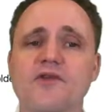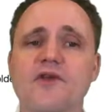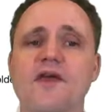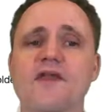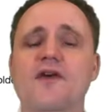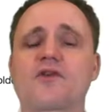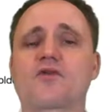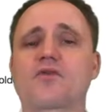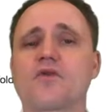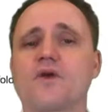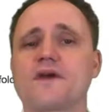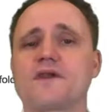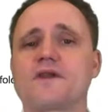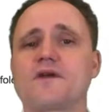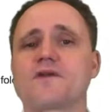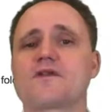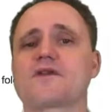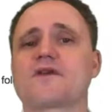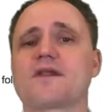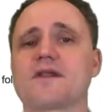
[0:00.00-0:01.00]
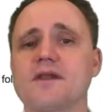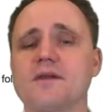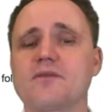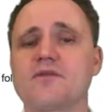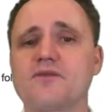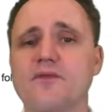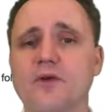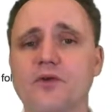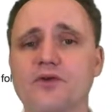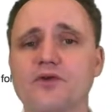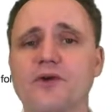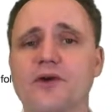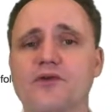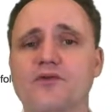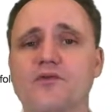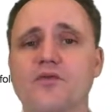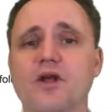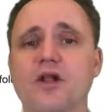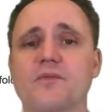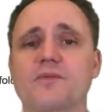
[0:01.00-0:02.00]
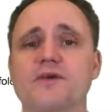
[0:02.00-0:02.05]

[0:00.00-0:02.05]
and that's why there is a lib folder as well,